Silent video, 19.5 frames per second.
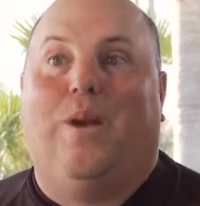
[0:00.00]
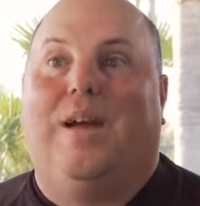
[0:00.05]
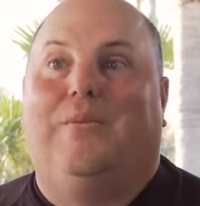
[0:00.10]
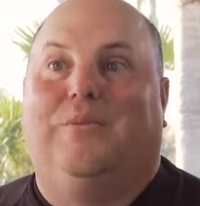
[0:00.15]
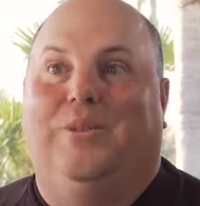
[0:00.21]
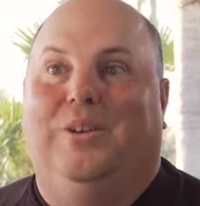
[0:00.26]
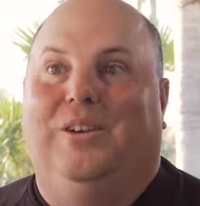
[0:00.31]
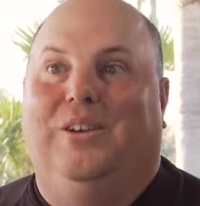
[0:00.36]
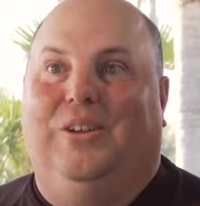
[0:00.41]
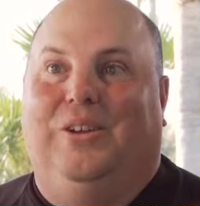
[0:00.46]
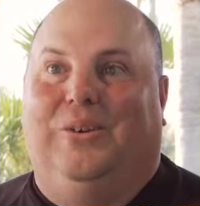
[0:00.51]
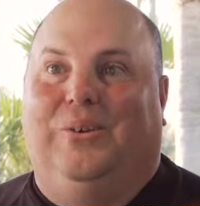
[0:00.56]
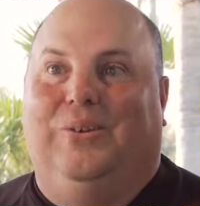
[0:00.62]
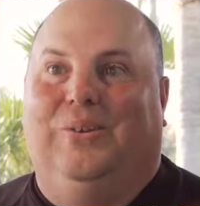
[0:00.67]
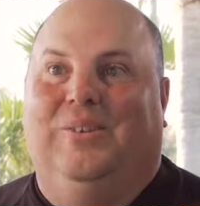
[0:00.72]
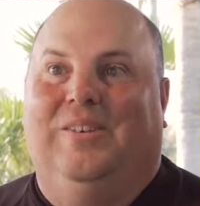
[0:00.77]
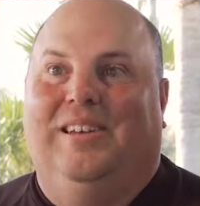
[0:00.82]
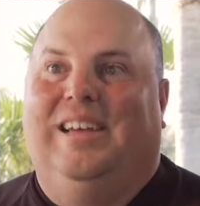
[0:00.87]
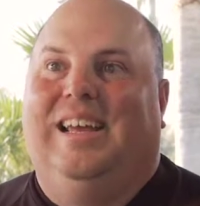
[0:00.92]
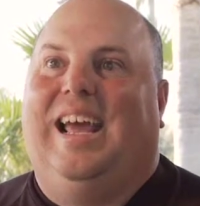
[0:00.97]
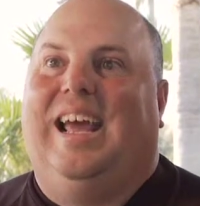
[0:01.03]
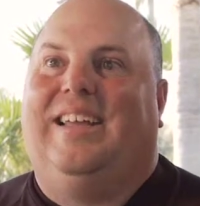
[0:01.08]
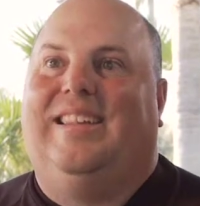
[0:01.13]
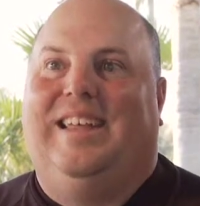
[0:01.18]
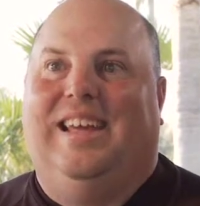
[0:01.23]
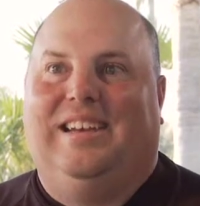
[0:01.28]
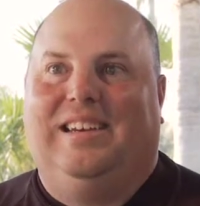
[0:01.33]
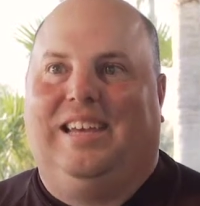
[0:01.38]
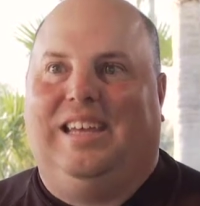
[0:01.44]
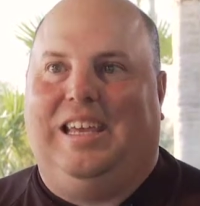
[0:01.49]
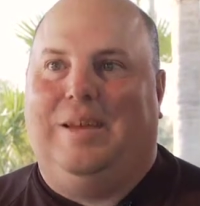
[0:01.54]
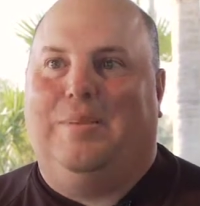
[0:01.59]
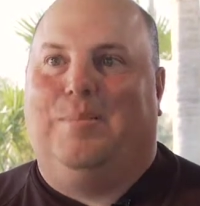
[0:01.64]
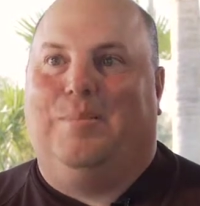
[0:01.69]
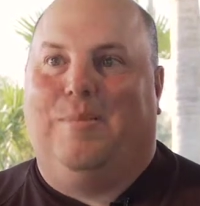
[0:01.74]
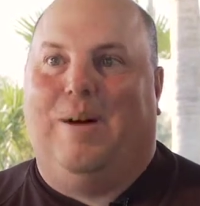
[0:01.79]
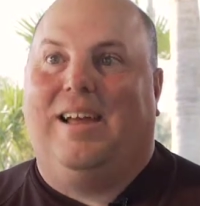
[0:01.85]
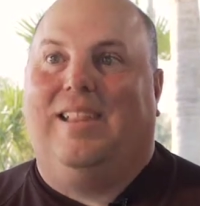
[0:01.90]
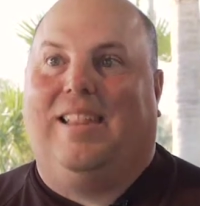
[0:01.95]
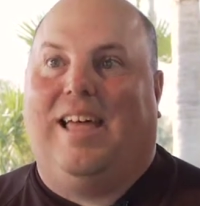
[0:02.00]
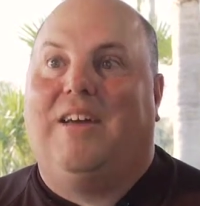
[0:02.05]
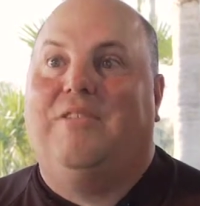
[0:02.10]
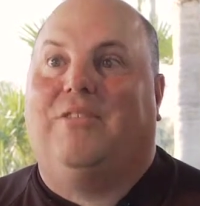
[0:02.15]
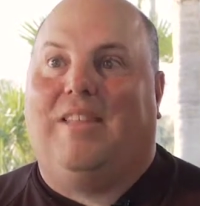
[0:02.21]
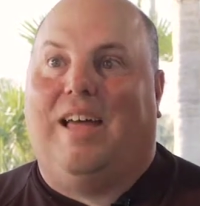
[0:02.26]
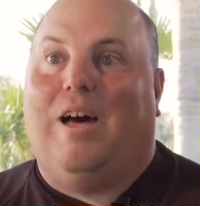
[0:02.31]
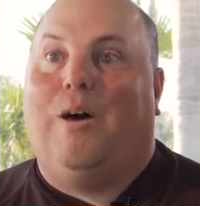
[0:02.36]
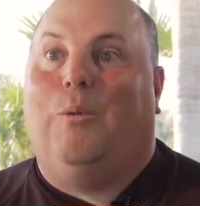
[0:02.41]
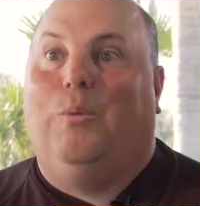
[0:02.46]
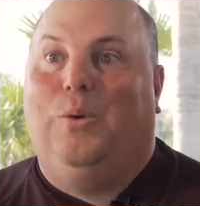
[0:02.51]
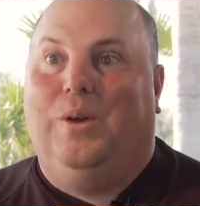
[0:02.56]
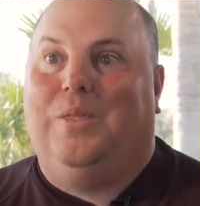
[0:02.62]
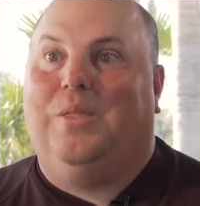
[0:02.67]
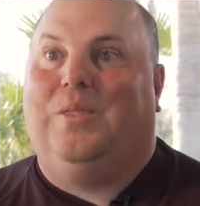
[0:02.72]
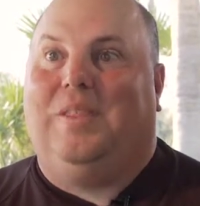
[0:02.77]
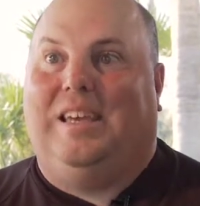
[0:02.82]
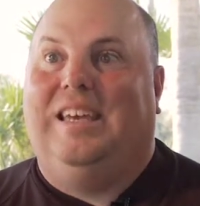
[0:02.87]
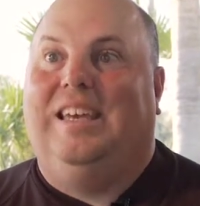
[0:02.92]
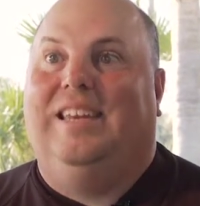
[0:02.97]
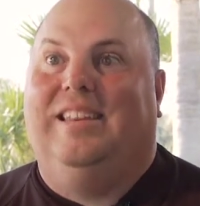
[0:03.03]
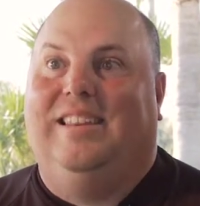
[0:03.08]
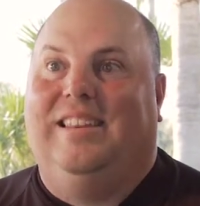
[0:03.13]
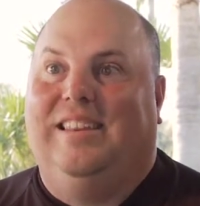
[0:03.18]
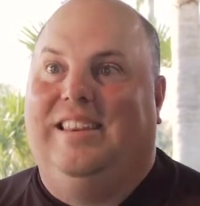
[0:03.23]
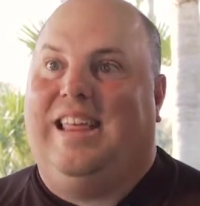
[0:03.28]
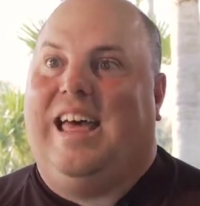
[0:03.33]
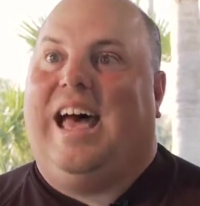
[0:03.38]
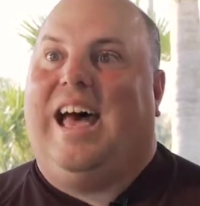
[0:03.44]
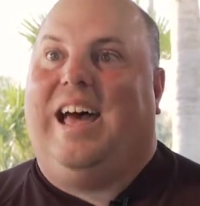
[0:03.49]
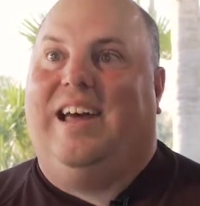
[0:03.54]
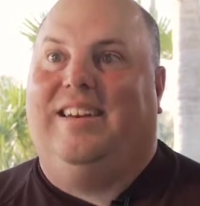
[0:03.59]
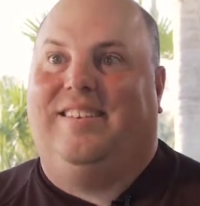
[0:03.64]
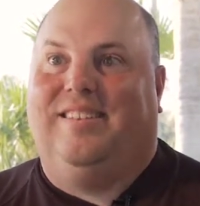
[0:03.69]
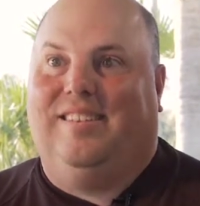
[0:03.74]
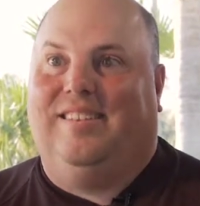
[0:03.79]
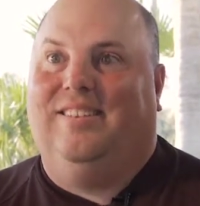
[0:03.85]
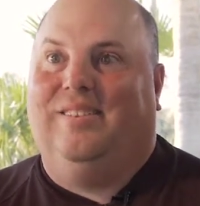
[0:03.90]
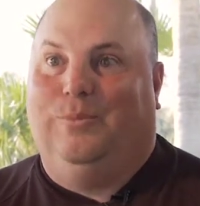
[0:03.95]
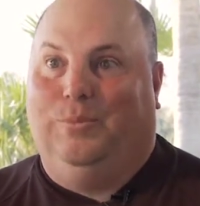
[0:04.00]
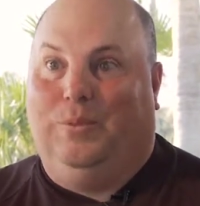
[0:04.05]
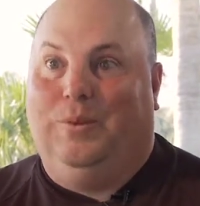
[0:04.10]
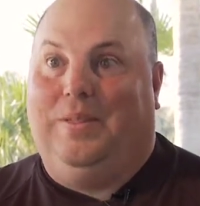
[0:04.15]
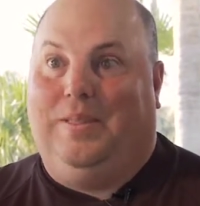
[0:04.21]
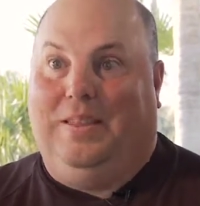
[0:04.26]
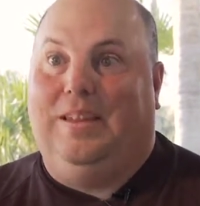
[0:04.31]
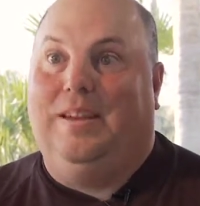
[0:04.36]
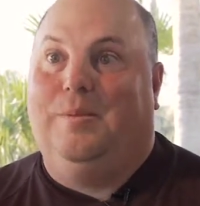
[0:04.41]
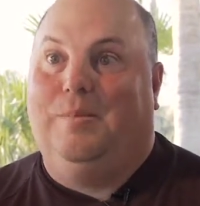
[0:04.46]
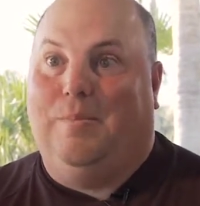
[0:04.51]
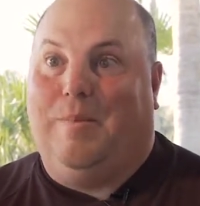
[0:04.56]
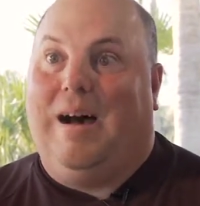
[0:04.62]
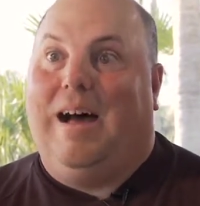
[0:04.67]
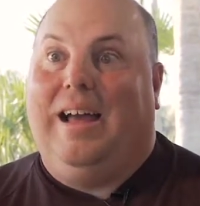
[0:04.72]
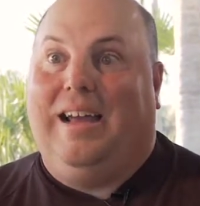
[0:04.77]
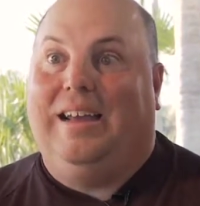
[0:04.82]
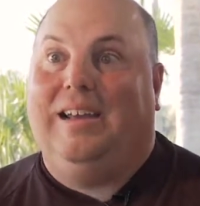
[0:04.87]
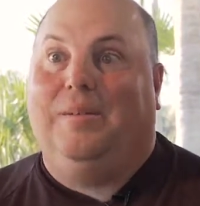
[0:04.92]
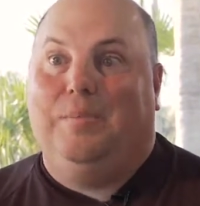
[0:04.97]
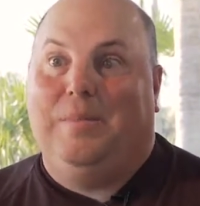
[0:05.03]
revenue and then keep my lifestyle within my